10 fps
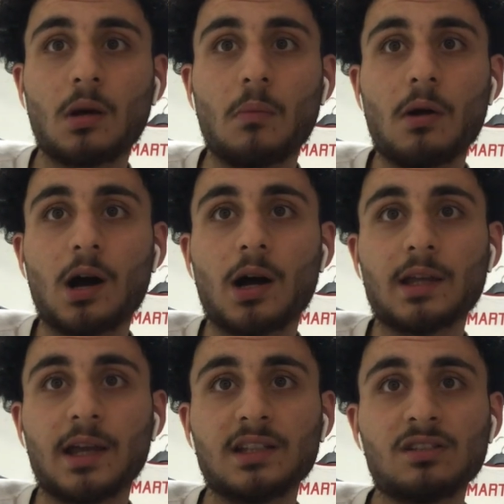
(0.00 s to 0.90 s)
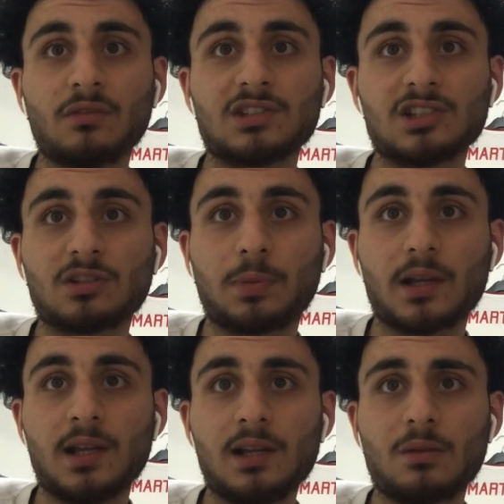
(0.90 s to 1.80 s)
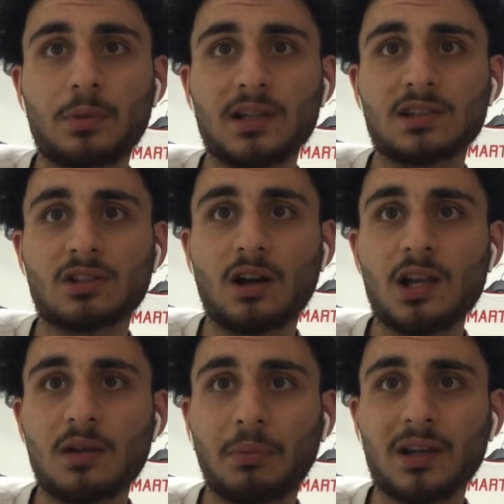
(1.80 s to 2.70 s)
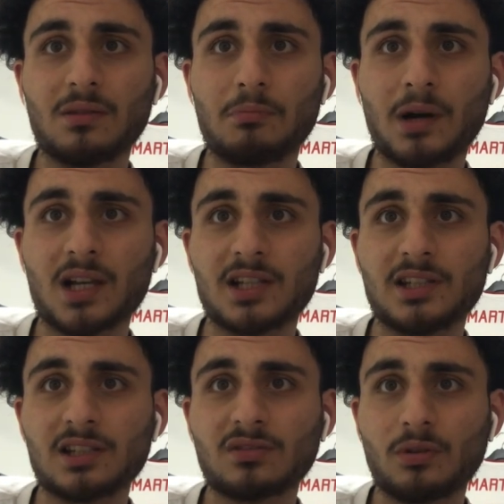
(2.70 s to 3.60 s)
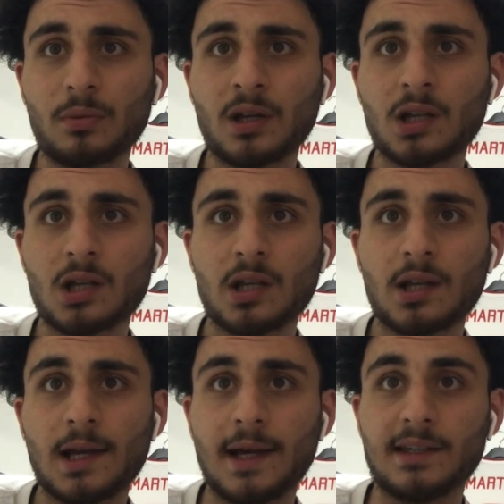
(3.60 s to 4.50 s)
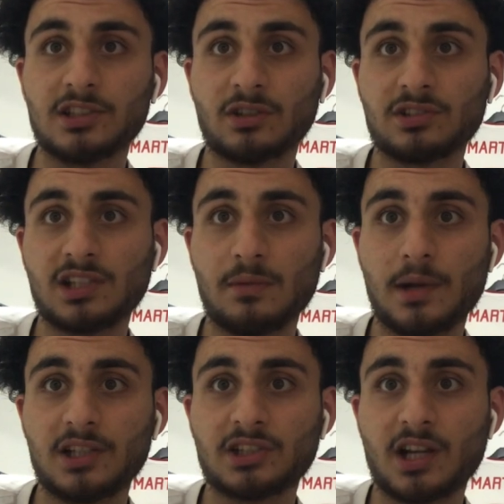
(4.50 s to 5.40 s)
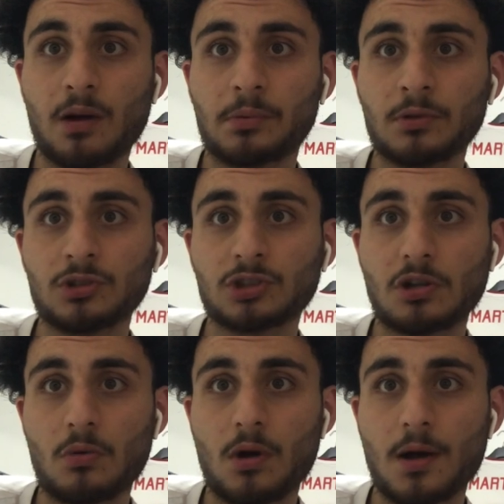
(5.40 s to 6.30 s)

But yeah, he did obviously used to play in England, played in Thailand, played in Bangladesh for a bit. And he's obviously in Malaysia now, bro. So